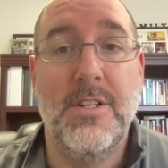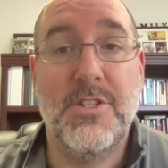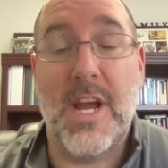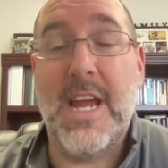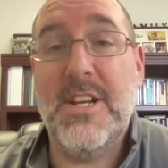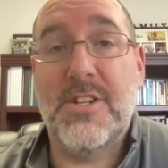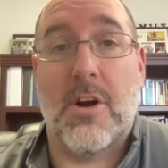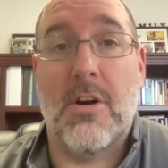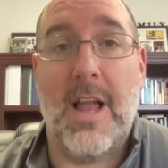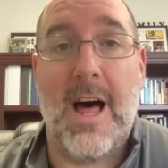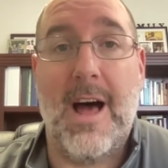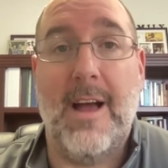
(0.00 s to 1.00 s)
change our
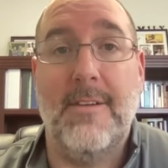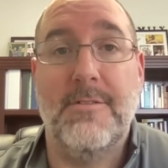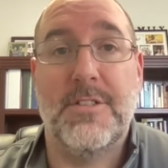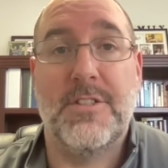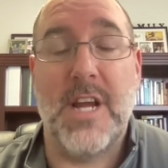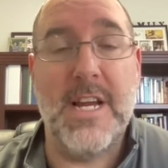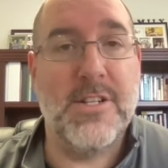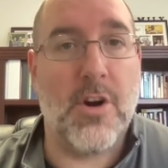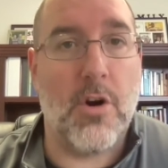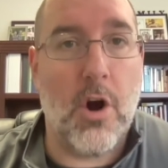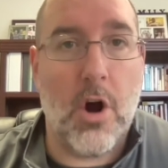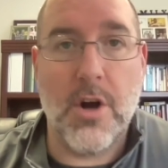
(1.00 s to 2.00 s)
lives, change
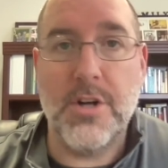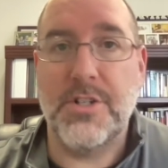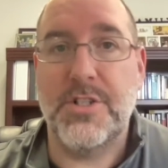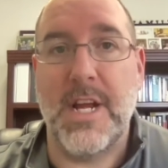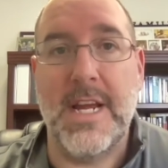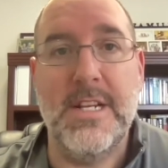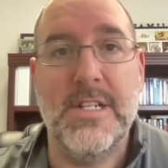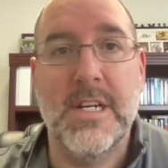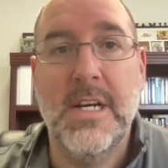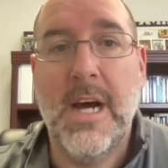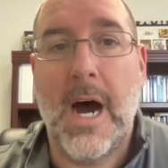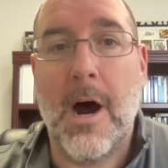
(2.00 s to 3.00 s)
our hearts, change
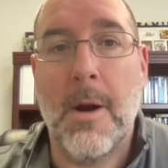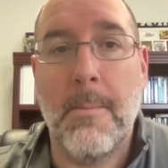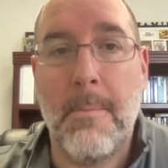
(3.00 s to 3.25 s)
our